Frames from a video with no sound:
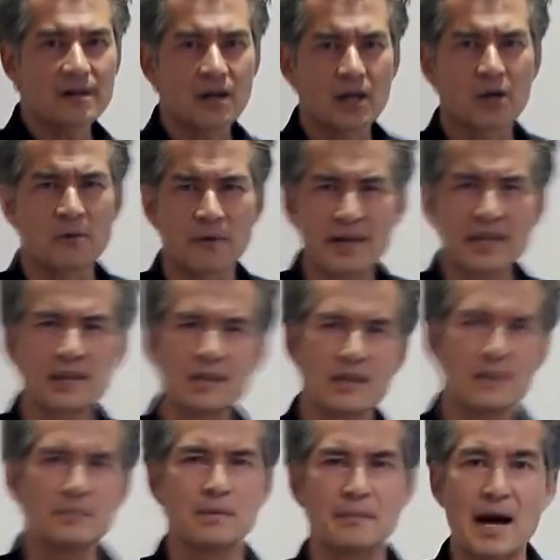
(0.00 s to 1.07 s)
our
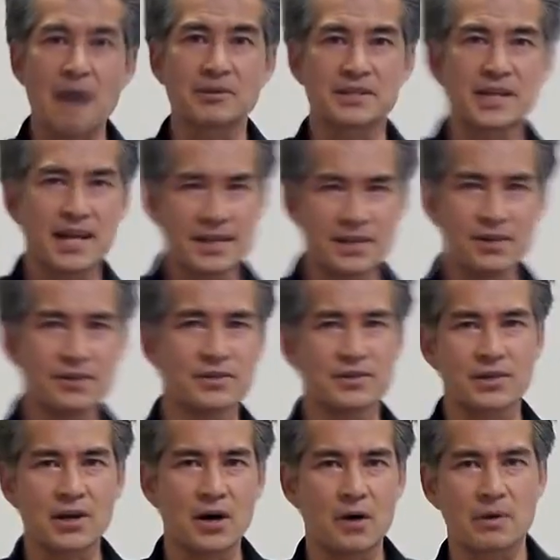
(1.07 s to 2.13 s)
curriculum about 10 years
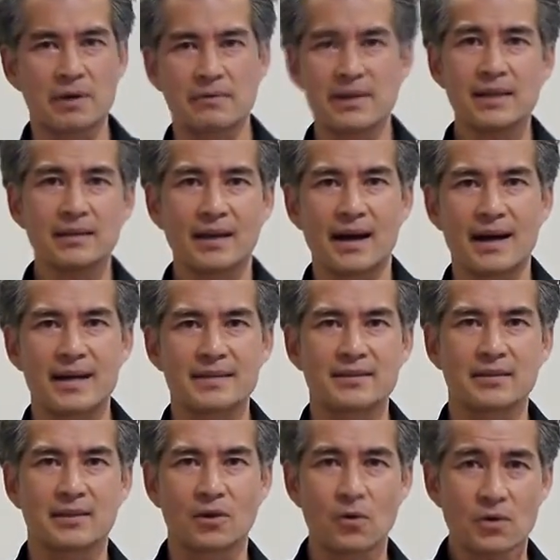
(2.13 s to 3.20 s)
ago and realized
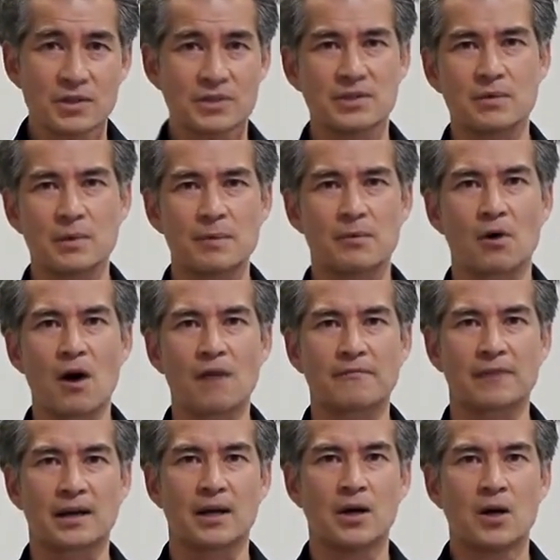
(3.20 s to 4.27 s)
that the courses that we were
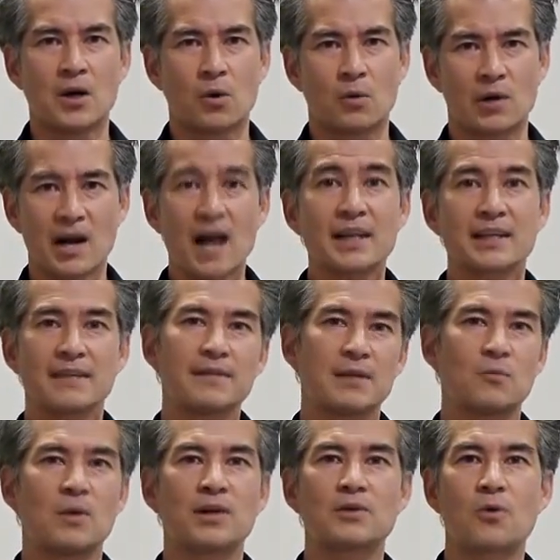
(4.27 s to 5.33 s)
offering were not
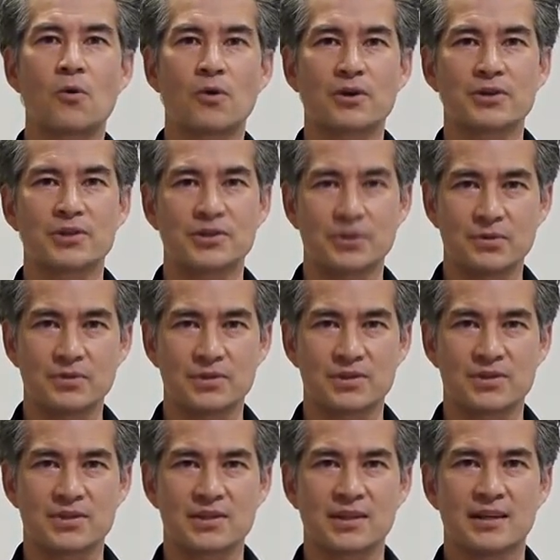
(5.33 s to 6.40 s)
giving one-quarter
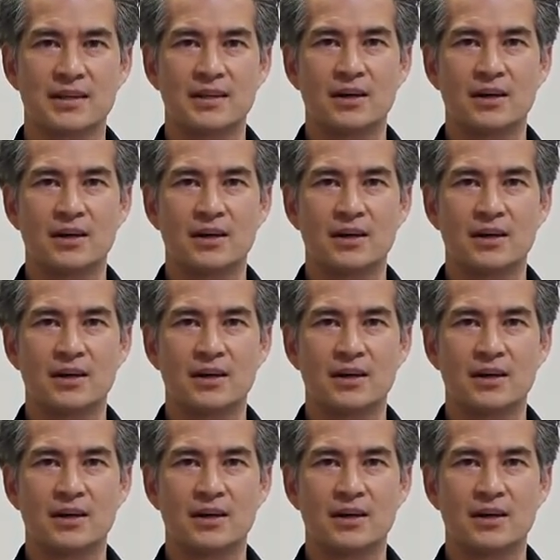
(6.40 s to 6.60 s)
students